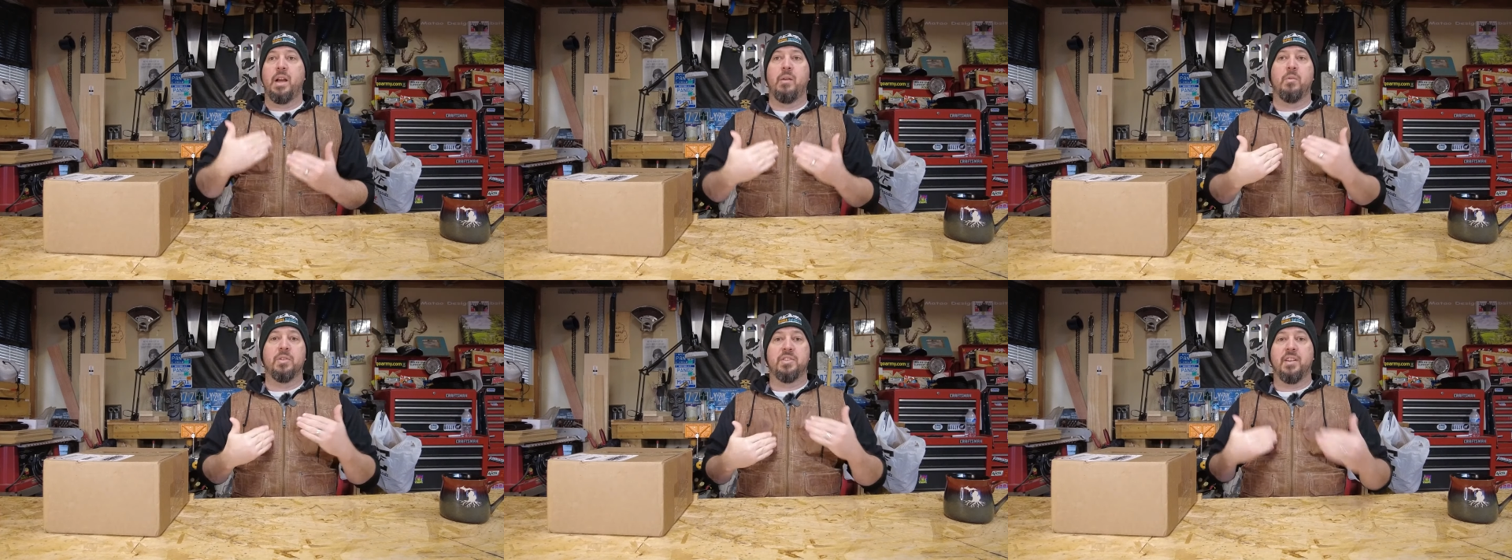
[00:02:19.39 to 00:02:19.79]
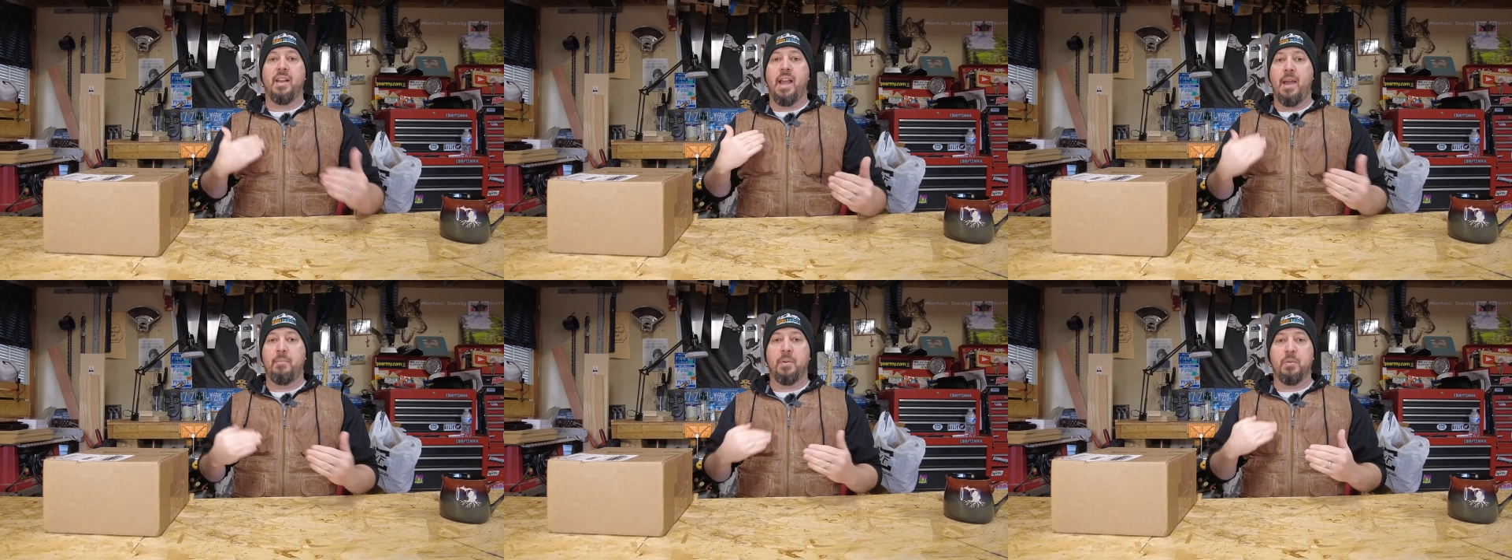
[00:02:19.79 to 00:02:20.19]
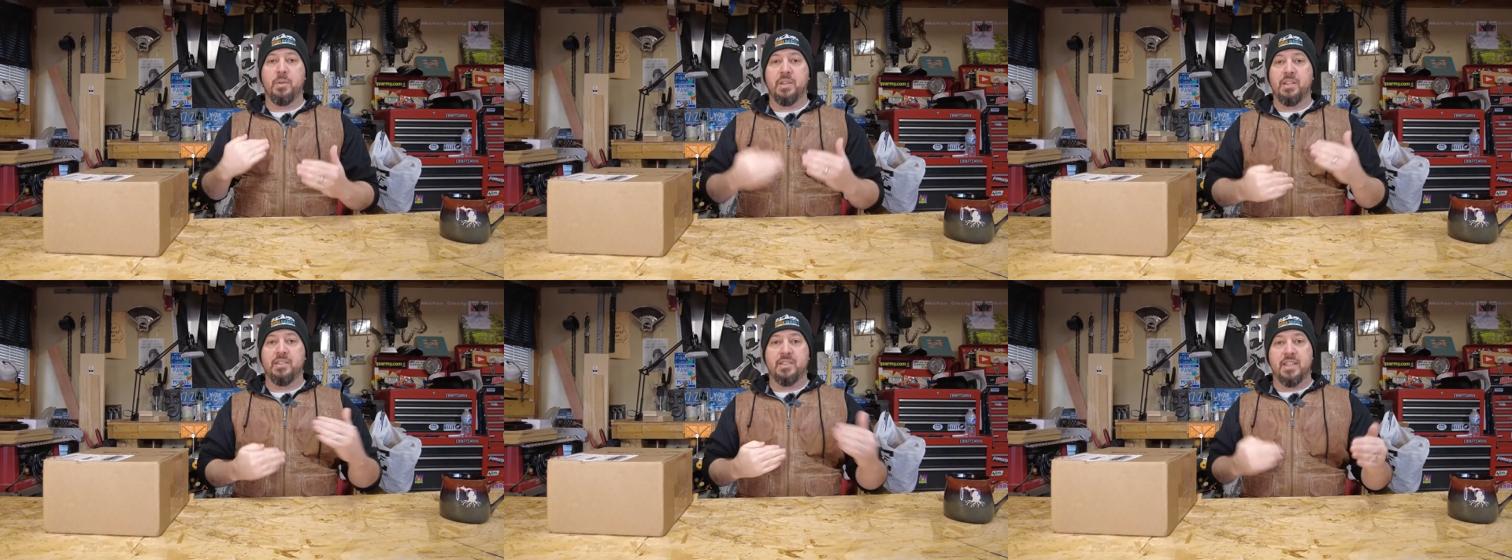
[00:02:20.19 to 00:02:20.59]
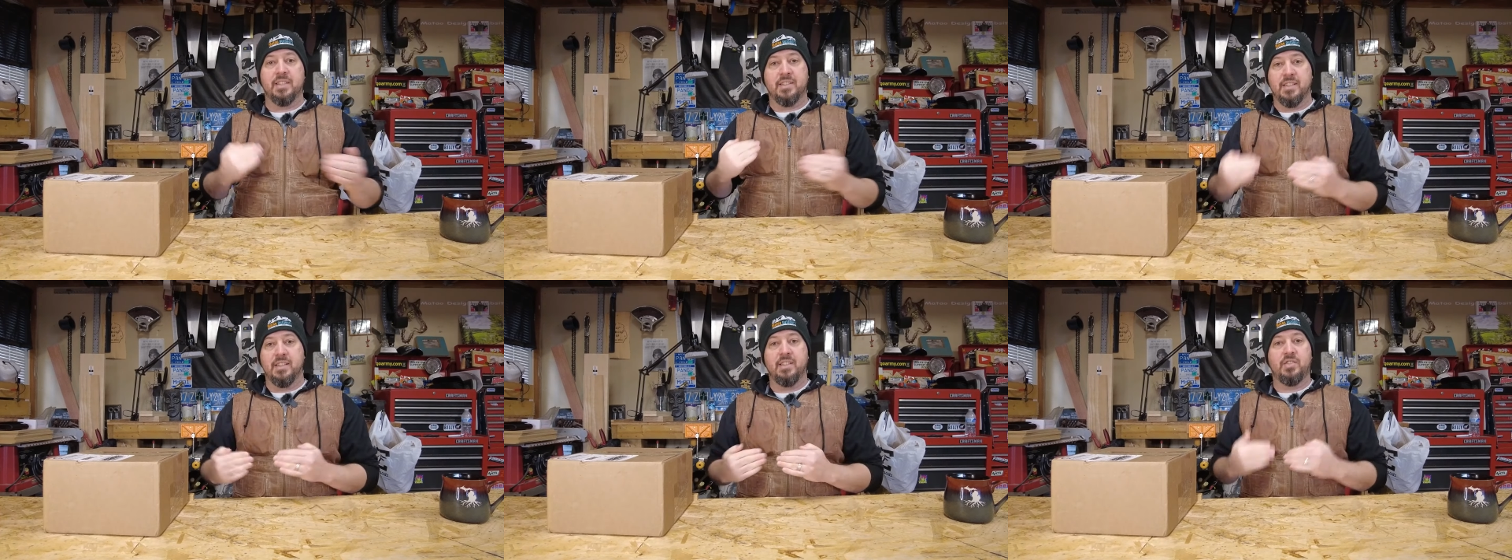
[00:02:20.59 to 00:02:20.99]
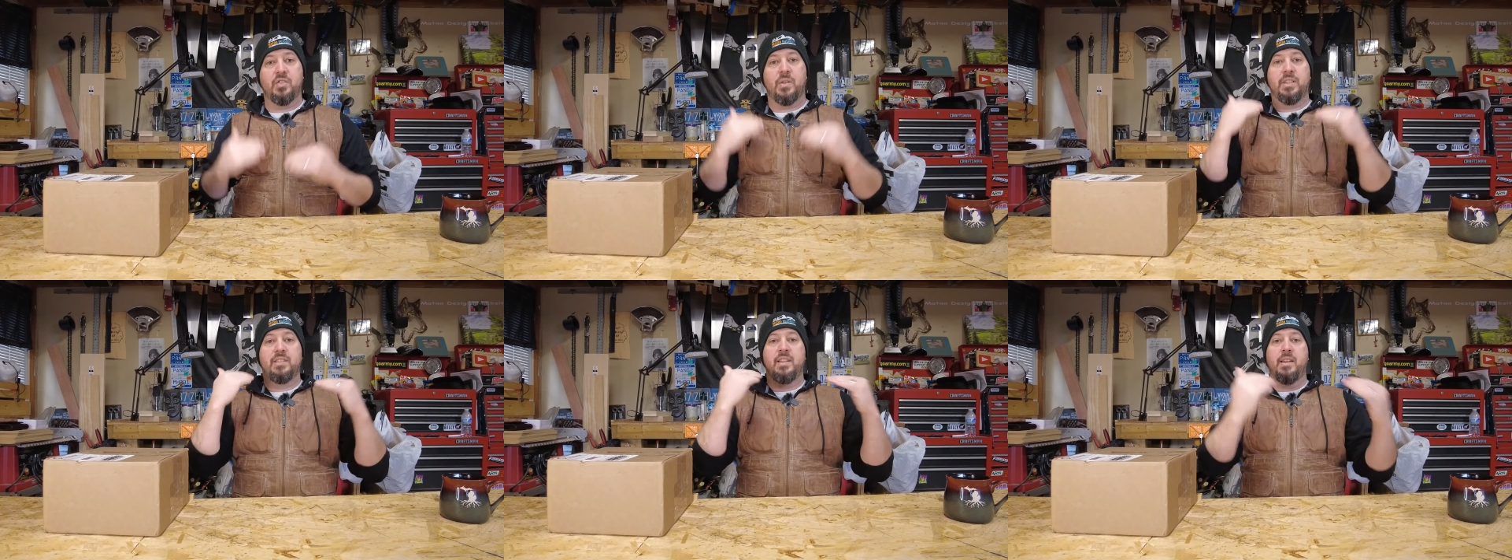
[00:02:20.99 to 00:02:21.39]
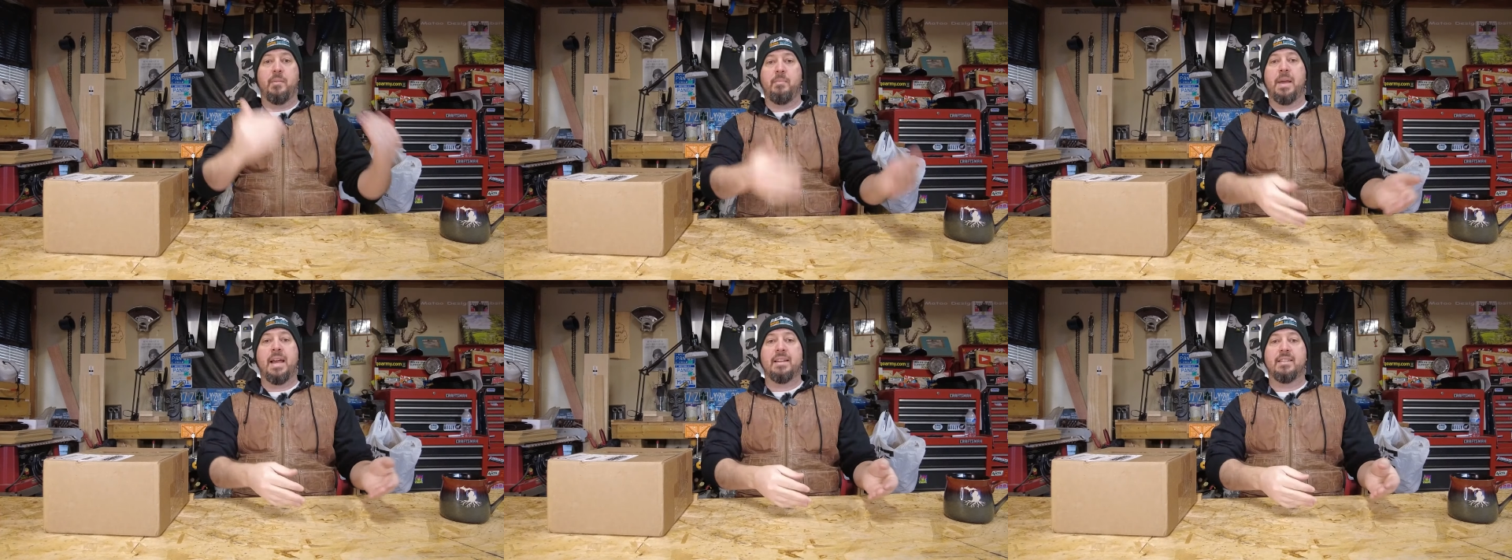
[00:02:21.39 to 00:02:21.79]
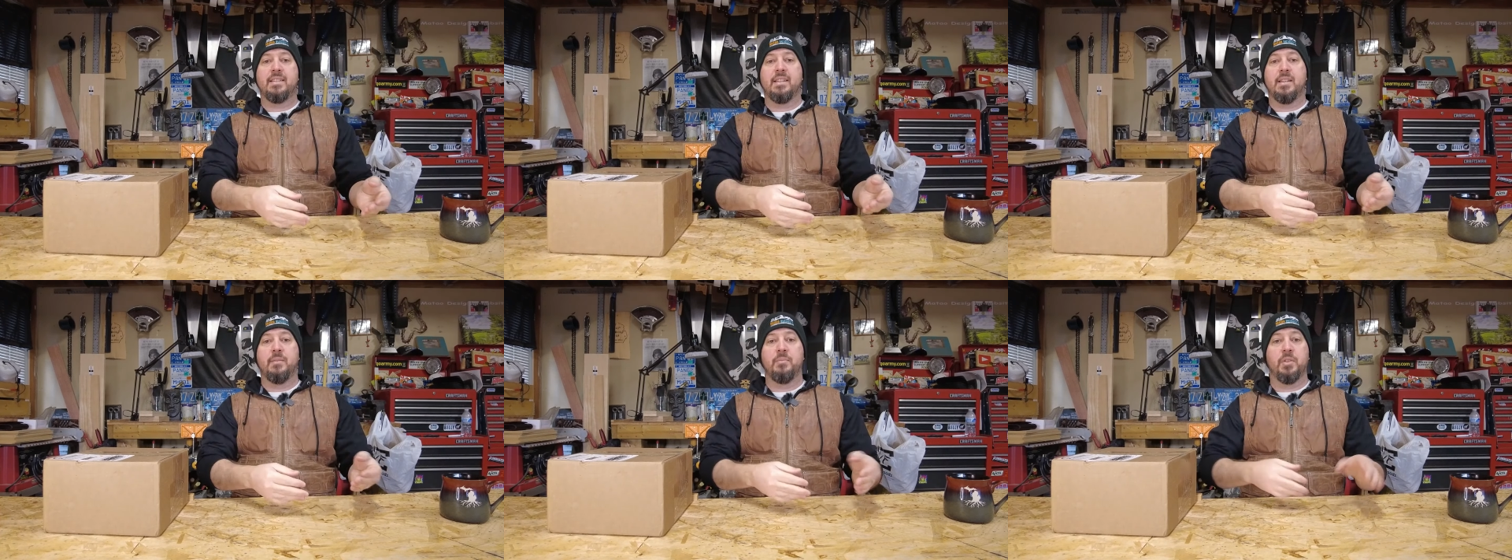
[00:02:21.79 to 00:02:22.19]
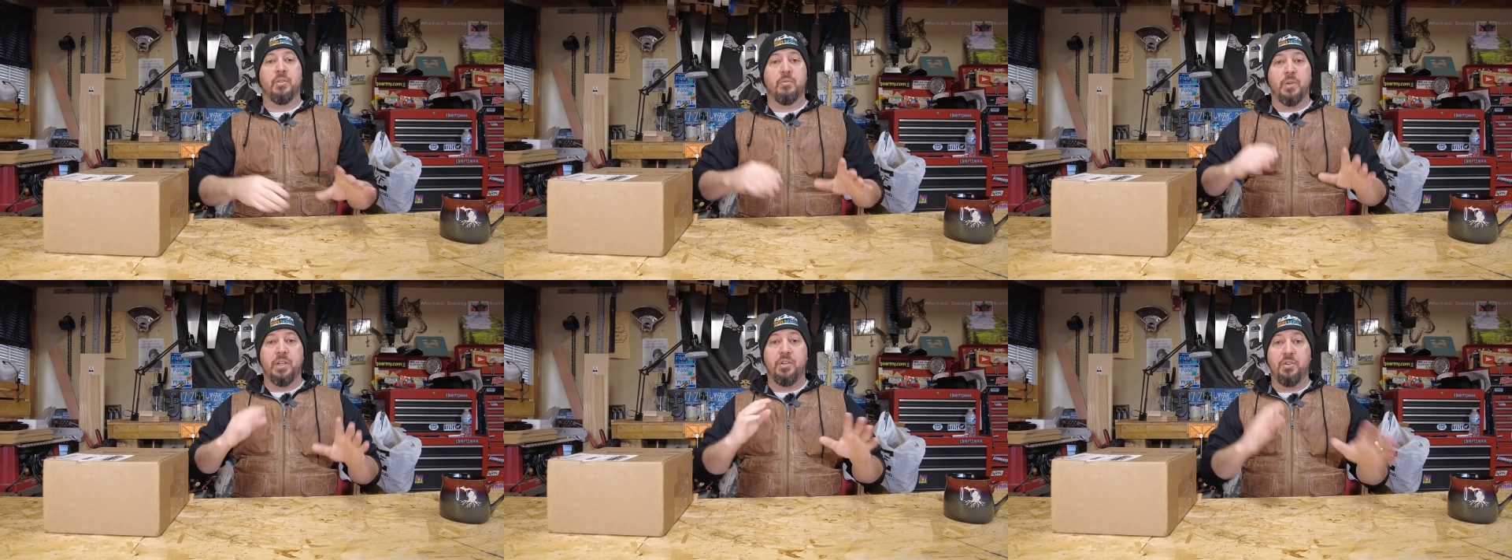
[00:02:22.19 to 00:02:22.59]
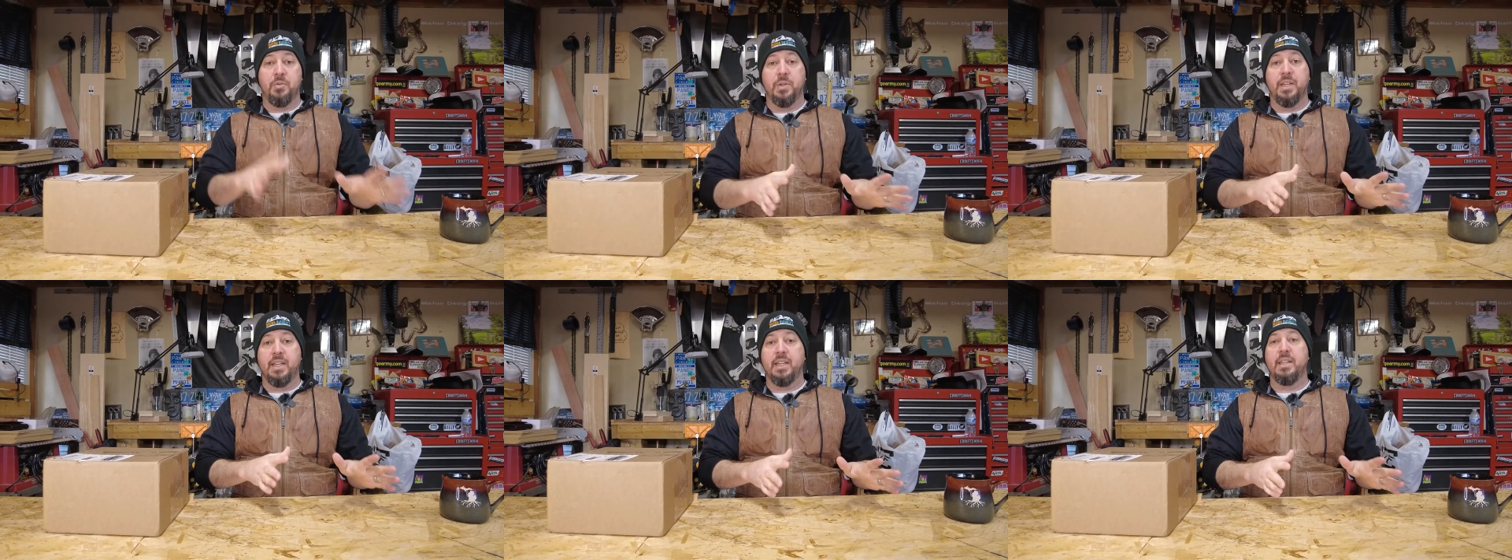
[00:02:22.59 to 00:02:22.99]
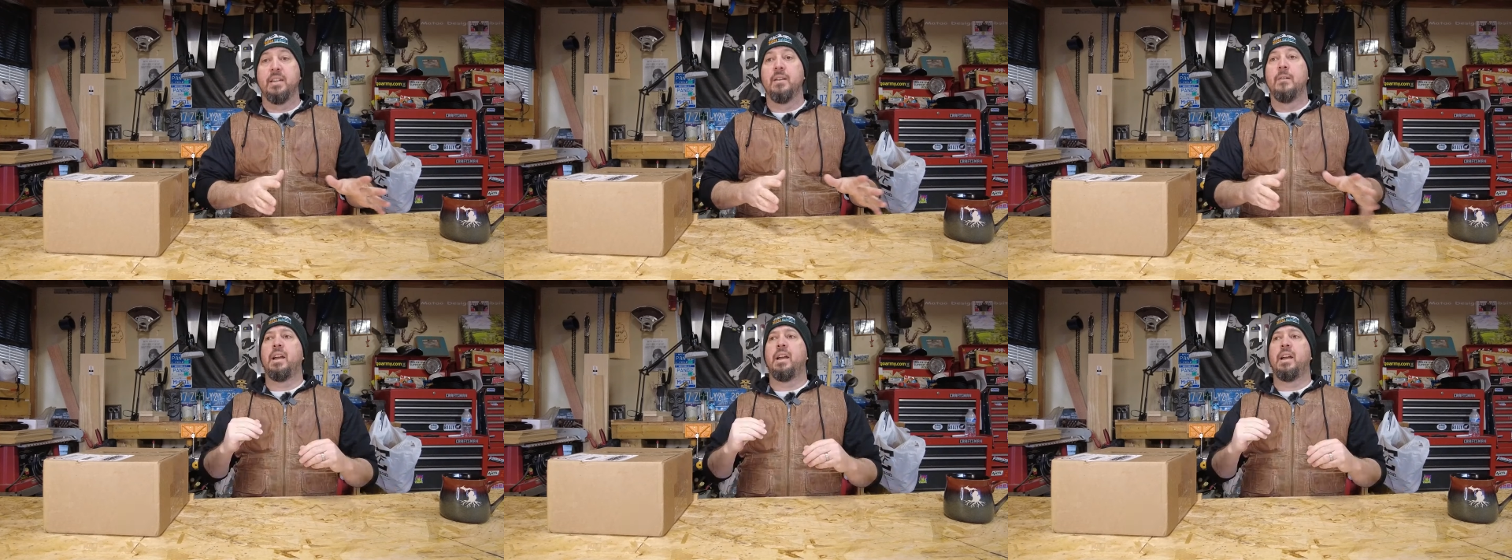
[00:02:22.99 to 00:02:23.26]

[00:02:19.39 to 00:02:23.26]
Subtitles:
I wasn't happy with this, and this, so I sent it back to them. They're redoing it.